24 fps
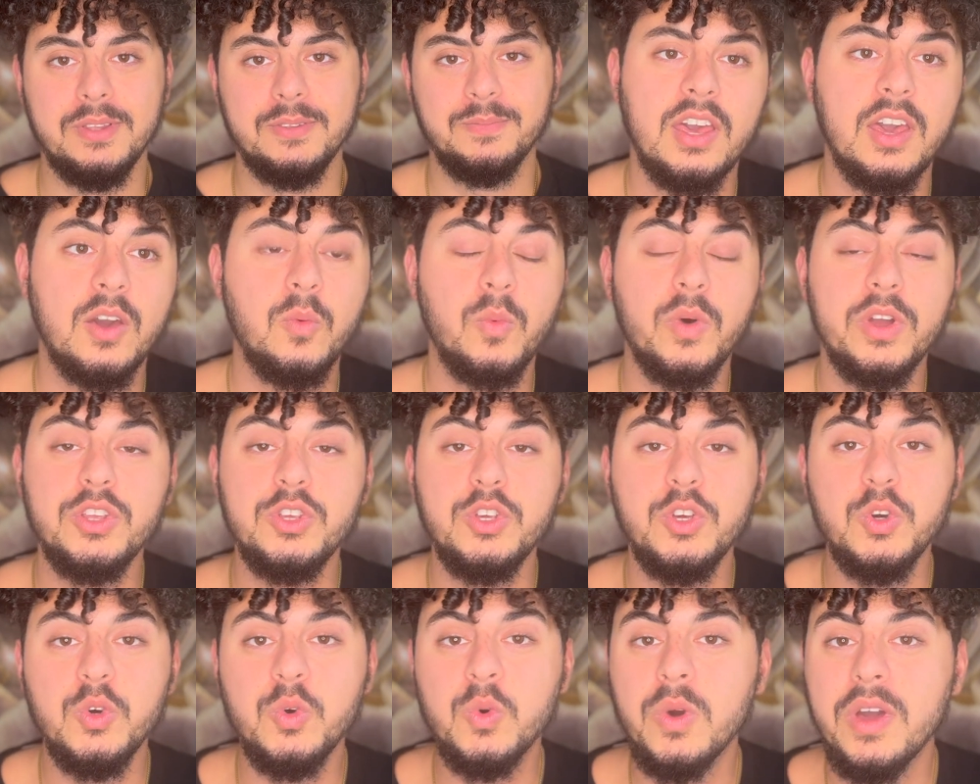And when
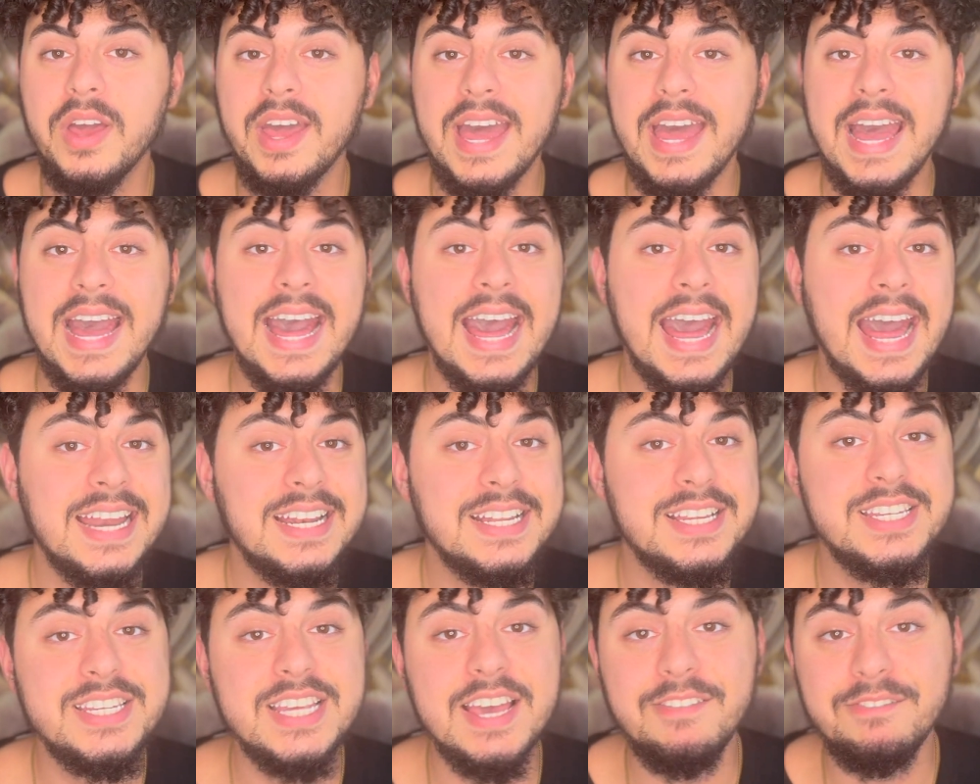you add
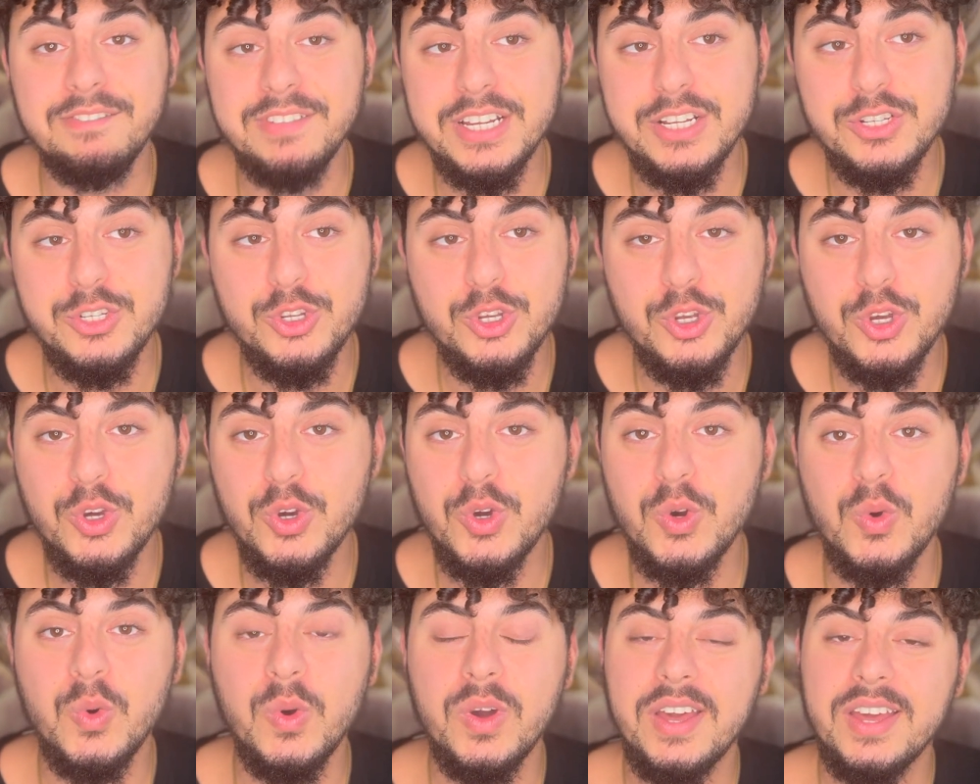
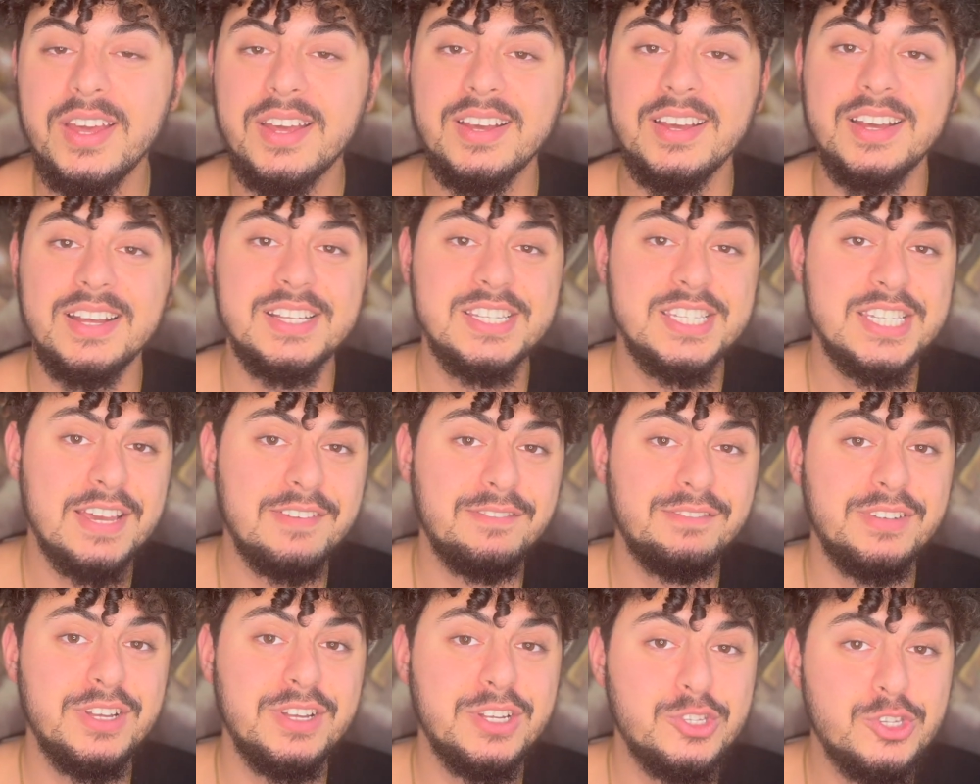72 and
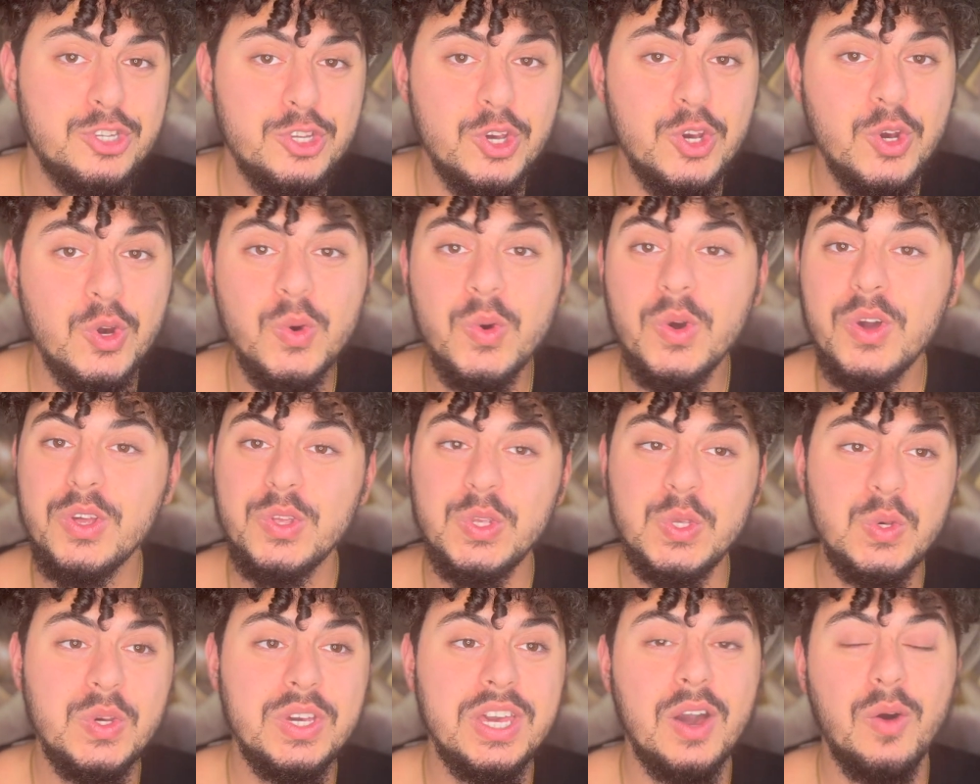72,
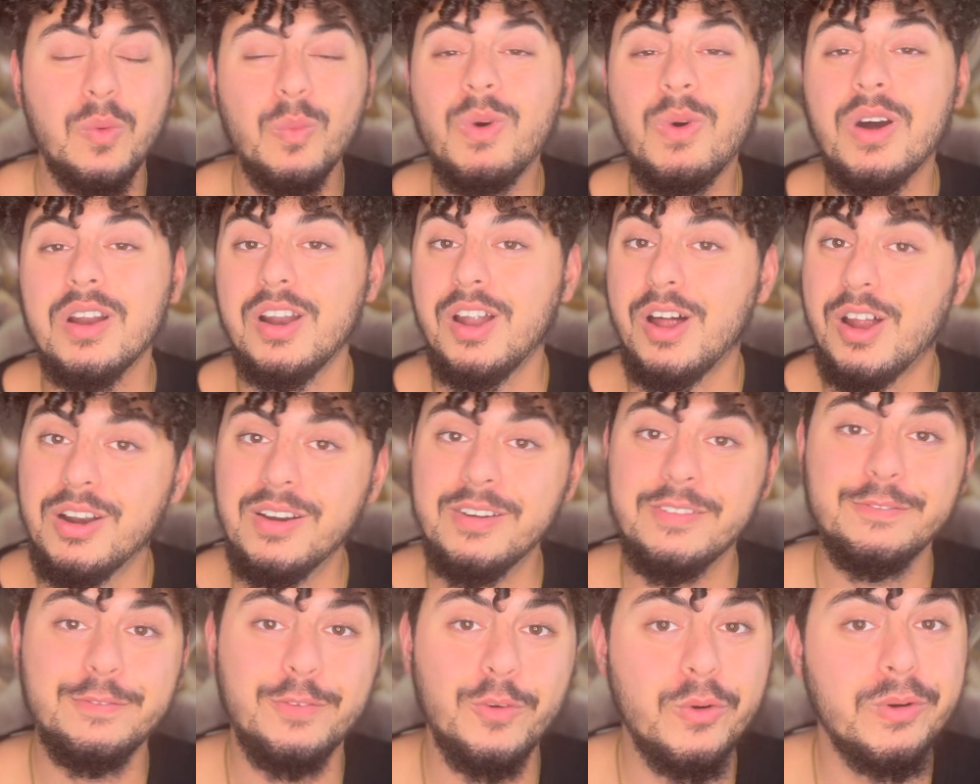you get
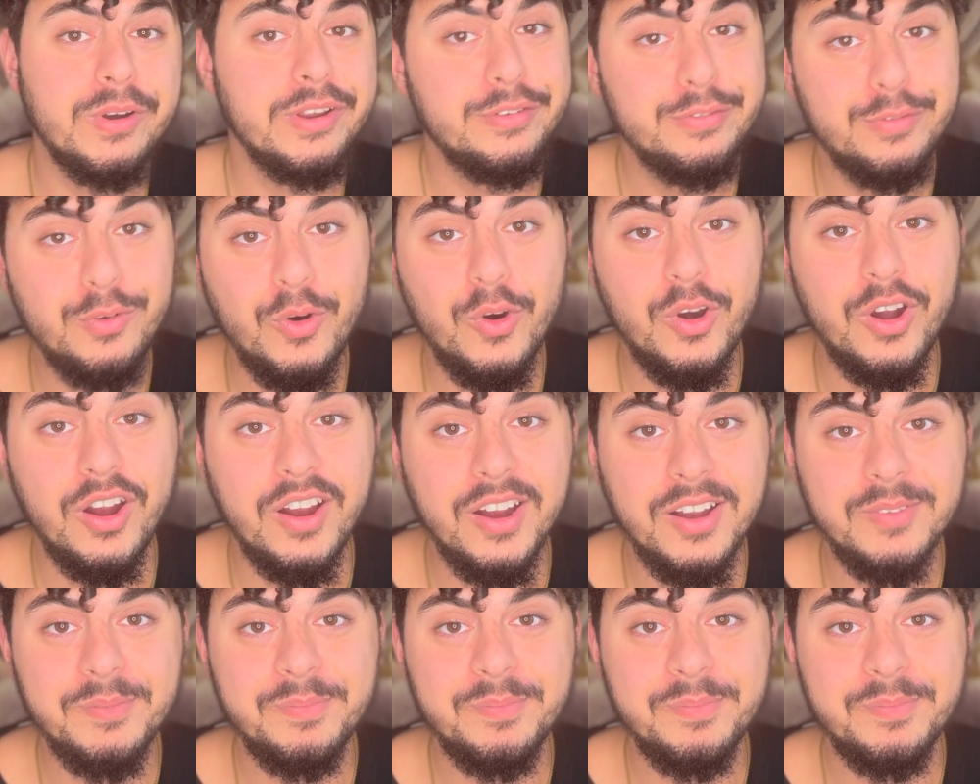144.